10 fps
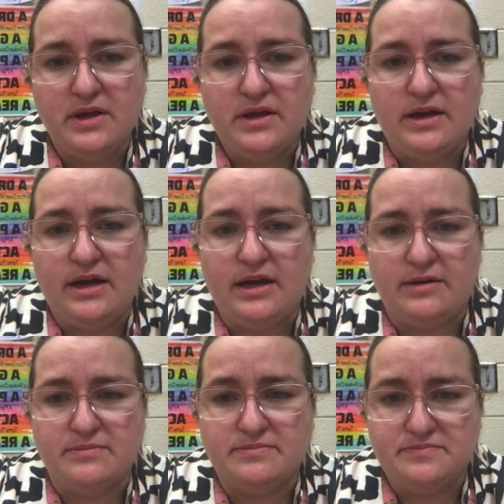
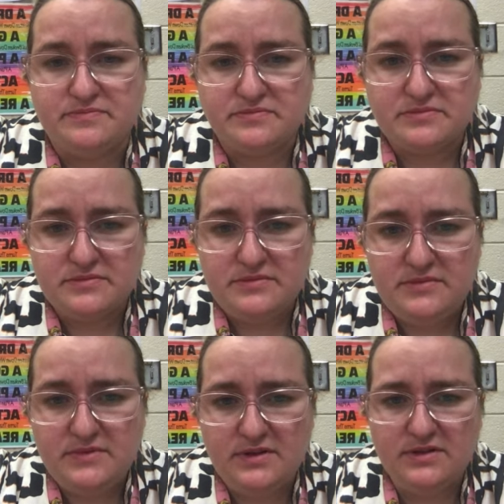
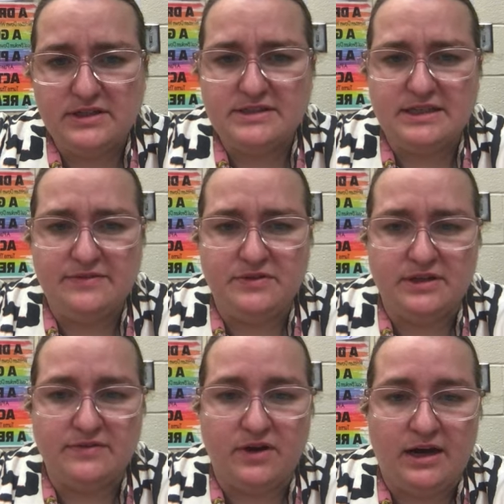You can see if you
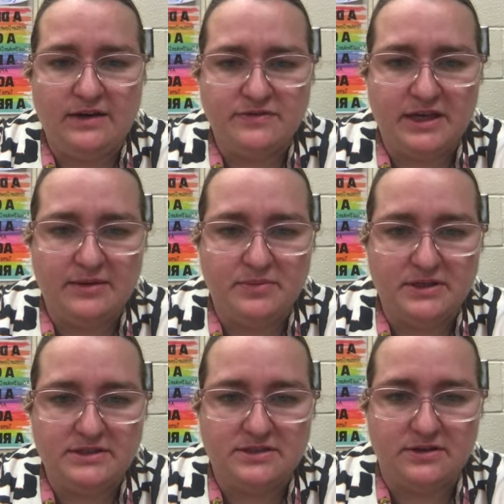live off
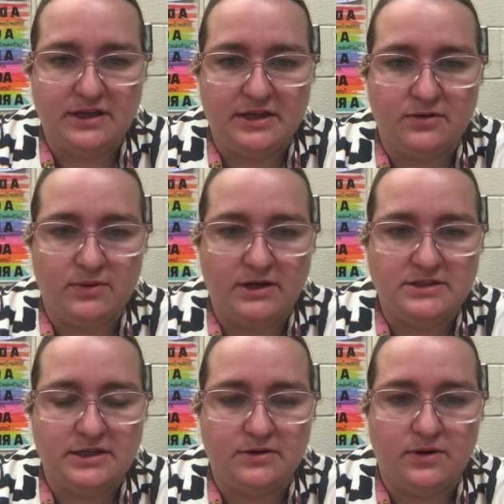campus, so like you're
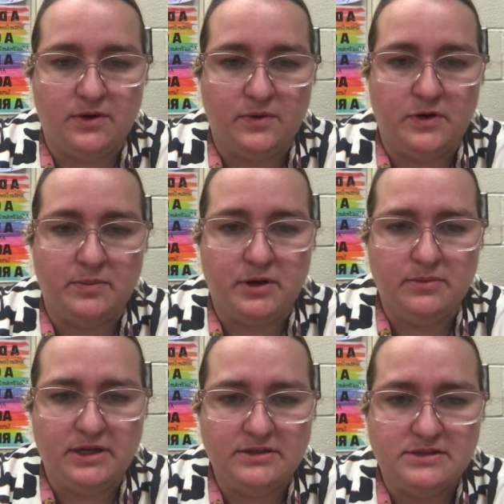renting your own
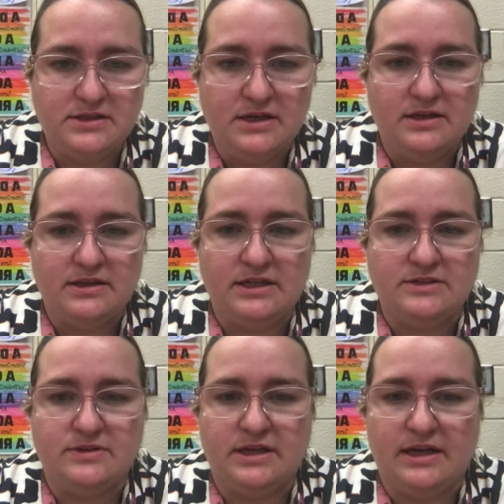apartment, that's
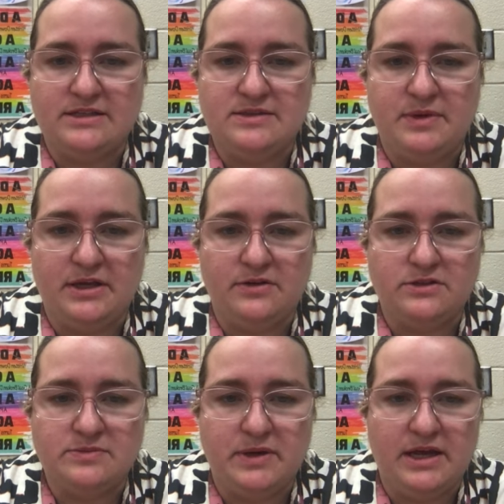what they estimate you'll
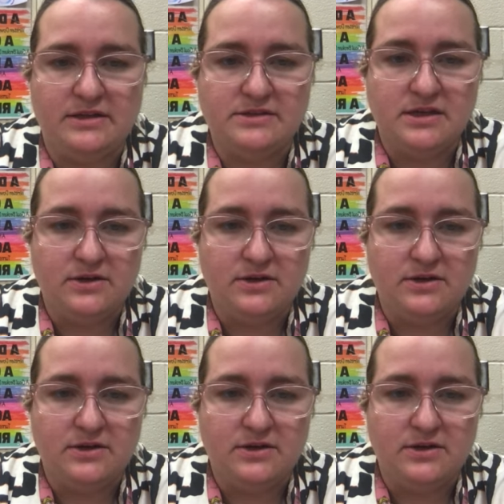spend.